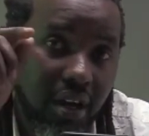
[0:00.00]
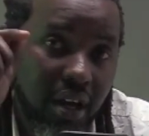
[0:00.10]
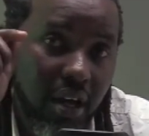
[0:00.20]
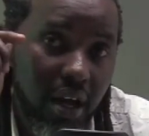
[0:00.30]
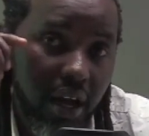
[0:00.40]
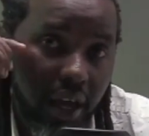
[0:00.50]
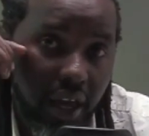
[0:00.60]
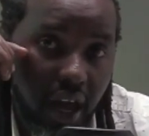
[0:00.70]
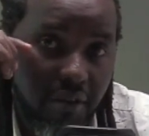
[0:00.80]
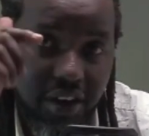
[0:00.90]
a
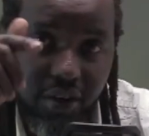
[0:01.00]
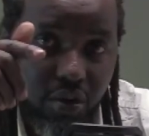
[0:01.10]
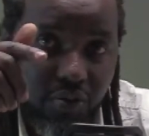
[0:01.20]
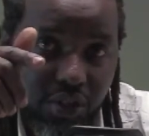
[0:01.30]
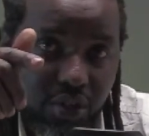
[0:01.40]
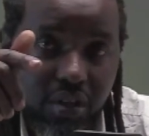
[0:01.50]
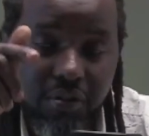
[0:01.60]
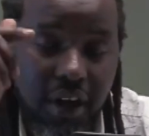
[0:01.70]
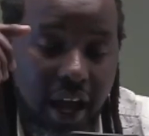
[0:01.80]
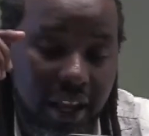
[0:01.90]
very good videographer, and
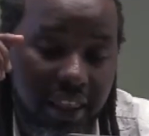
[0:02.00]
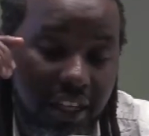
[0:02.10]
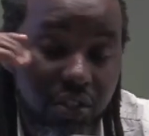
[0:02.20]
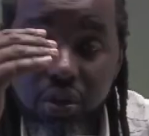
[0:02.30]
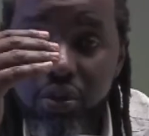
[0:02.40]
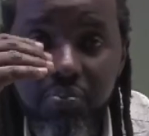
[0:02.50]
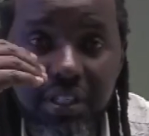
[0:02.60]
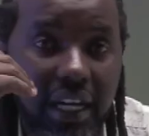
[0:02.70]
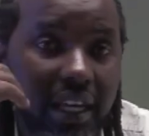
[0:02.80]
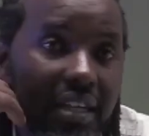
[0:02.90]
then he's going to be telling
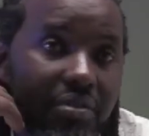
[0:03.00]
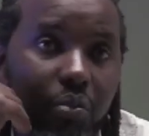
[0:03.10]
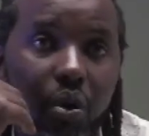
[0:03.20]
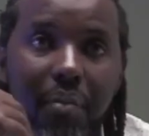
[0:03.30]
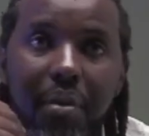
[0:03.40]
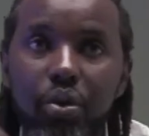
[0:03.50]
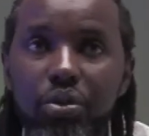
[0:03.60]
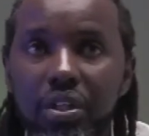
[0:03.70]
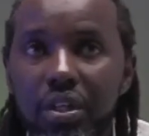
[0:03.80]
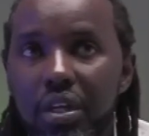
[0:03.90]
us more about
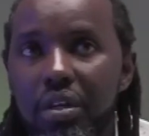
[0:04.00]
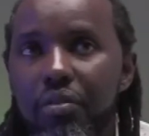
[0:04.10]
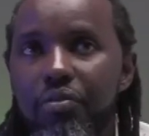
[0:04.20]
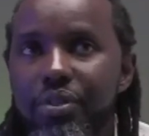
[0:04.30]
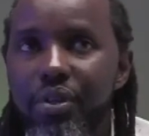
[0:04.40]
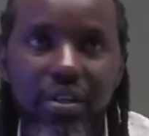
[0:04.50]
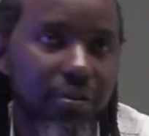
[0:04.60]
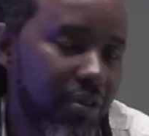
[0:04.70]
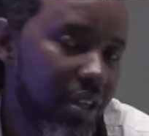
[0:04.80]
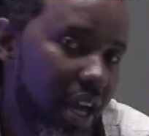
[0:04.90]
videography
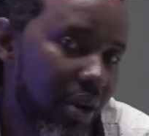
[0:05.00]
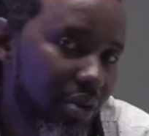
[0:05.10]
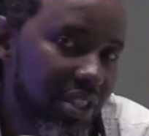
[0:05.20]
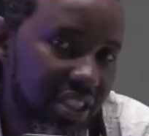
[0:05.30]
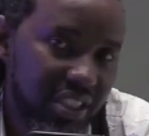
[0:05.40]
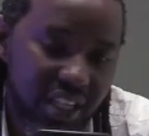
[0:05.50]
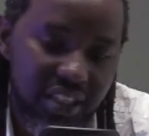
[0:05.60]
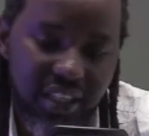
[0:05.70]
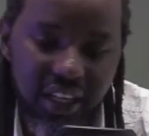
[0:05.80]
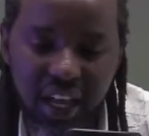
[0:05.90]
and what it takes and
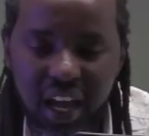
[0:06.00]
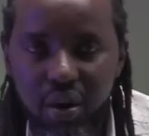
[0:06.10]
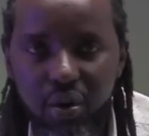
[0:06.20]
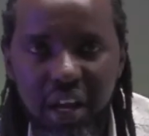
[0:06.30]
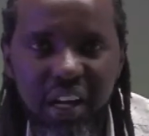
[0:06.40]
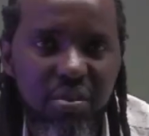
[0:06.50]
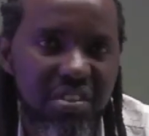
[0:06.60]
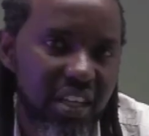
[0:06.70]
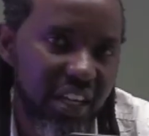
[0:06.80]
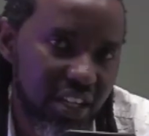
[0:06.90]
how his journey has
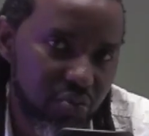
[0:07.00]
been.